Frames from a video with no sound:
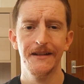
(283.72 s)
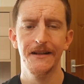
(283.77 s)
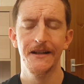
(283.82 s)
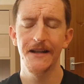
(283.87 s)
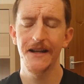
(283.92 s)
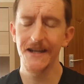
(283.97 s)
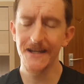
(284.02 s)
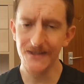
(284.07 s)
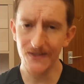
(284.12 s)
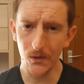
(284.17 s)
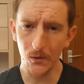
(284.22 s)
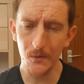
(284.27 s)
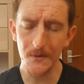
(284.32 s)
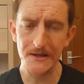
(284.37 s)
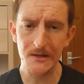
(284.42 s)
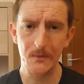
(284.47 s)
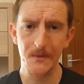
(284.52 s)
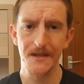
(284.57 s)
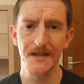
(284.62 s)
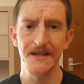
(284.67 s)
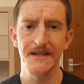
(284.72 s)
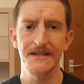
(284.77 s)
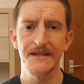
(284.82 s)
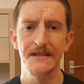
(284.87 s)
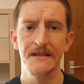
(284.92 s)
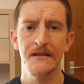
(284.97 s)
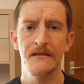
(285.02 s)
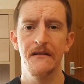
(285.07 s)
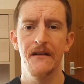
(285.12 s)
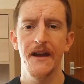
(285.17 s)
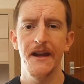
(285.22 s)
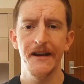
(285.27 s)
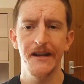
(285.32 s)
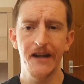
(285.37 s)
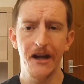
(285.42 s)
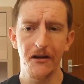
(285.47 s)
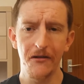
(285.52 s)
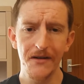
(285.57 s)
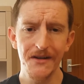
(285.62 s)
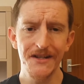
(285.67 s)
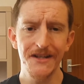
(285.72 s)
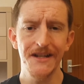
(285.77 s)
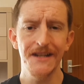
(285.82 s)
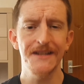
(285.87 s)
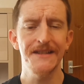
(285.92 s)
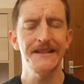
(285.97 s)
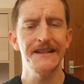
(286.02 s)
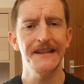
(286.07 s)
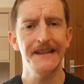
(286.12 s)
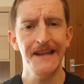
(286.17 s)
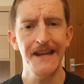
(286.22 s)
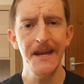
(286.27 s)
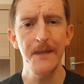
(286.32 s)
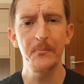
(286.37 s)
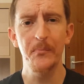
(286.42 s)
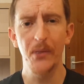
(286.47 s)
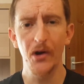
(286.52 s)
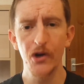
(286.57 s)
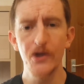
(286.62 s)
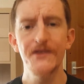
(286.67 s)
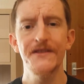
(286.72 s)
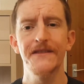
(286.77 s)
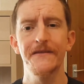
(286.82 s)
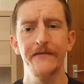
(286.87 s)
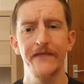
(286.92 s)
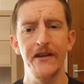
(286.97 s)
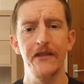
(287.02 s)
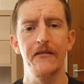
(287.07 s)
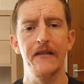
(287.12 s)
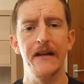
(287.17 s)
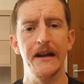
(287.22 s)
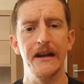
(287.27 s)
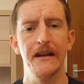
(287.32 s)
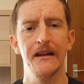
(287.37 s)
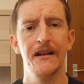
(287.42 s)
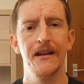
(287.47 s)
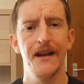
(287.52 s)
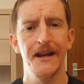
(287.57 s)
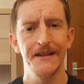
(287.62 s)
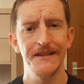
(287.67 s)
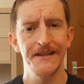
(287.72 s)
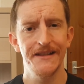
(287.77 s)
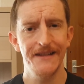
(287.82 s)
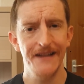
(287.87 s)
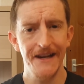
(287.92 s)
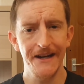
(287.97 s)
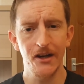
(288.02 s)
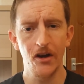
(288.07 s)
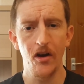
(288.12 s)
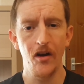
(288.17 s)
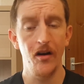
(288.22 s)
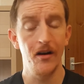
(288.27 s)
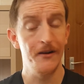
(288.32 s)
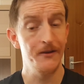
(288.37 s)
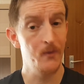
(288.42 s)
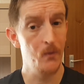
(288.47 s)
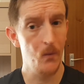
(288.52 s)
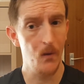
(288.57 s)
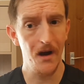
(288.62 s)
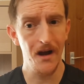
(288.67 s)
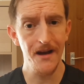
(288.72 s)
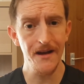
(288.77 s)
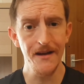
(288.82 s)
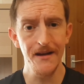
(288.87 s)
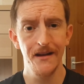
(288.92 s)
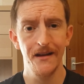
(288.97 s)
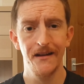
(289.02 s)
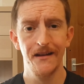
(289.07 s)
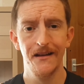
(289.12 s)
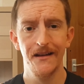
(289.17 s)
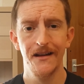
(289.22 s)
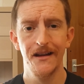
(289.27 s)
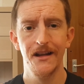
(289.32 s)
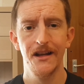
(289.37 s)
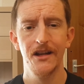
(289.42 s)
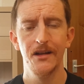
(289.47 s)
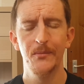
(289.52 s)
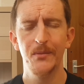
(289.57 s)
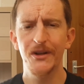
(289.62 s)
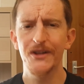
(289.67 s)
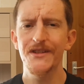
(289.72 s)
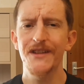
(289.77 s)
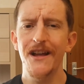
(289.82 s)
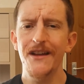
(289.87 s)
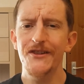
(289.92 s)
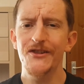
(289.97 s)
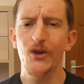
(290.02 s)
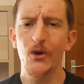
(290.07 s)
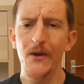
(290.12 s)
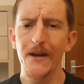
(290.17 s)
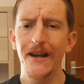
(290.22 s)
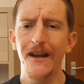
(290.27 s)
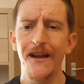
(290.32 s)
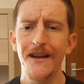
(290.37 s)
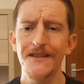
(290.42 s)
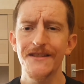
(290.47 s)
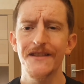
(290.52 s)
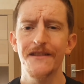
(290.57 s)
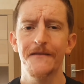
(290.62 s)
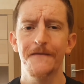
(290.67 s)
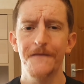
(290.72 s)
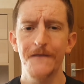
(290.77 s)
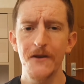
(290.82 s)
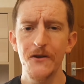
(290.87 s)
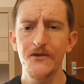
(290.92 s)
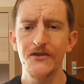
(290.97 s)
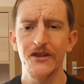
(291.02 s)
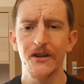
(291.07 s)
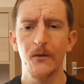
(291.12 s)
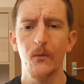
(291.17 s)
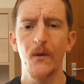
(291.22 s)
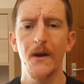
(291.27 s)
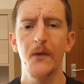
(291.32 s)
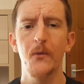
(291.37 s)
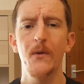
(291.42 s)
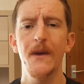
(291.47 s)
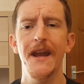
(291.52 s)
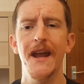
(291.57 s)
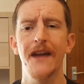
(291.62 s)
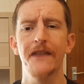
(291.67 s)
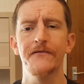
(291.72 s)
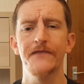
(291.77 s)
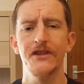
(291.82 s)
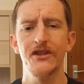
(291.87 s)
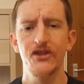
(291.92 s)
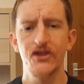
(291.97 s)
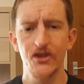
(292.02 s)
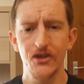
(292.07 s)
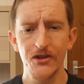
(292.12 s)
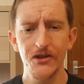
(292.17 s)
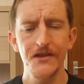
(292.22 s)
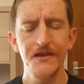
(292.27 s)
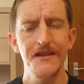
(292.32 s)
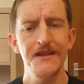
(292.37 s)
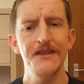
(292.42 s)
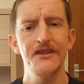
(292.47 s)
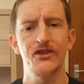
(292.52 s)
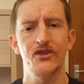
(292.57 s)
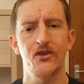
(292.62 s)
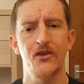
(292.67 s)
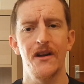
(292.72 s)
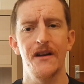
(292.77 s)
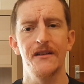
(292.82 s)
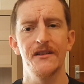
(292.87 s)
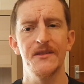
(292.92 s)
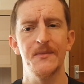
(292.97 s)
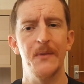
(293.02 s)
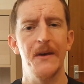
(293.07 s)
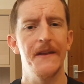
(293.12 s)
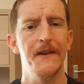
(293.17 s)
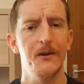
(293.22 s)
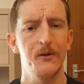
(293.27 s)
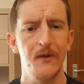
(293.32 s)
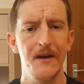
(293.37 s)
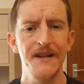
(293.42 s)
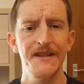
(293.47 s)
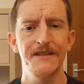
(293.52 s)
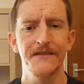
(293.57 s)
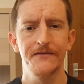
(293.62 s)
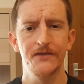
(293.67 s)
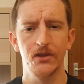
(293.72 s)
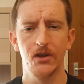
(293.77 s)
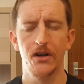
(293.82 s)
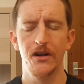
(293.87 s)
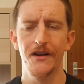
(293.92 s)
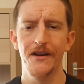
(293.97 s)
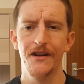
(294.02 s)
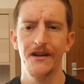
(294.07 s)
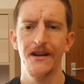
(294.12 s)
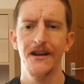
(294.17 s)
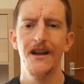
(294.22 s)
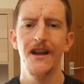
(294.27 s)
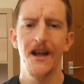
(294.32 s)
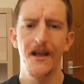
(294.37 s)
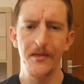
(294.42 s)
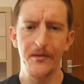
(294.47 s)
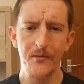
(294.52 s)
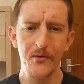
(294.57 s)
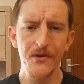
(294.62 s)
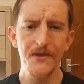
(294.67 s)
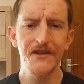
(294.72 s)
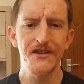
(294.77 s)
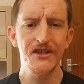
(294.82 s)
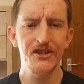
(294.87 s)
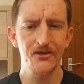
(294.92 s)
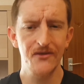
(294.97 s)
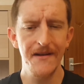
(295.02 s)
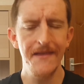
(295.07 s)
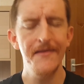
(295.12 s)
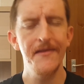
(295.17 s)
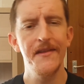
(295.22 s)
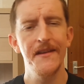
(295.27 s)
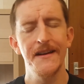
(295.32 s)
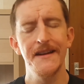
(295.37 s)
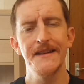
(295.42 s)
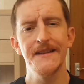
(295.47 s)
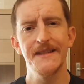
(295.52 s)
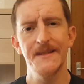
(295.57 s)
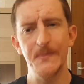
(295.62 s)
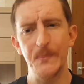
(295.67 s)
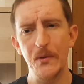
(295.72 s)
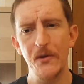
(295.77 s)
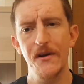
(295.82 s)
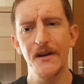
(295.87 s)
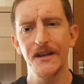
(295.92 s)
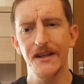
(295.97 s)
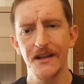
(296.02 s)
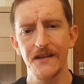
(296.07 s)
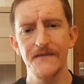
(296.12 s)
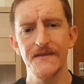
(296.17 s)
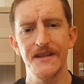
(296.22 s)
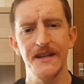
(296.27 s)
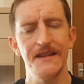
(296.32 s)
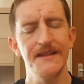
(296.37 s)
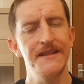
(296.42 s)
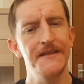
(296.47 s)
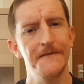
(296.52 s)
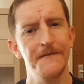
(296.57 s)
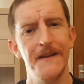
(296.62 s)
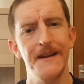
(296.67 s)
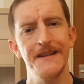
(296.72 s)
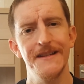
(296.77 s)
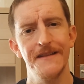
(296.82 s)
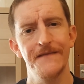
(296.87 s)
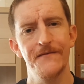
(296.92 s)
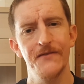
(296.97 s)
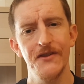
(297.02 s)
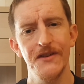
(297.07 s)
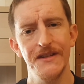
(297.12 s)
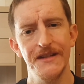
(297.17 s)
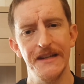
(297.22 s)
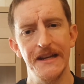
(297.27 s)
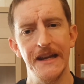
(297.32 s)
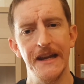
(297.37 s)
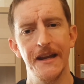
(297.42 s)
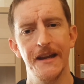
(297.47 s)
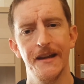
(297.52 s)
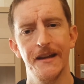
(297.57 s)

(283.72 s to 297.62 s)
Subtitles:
He's always with us, encouraging us to keep persevering and to take heart. Why? Because our joy lies in the future, where we have endured these trials by the grace of God and through the strength that his Spirit gives us to face adversity.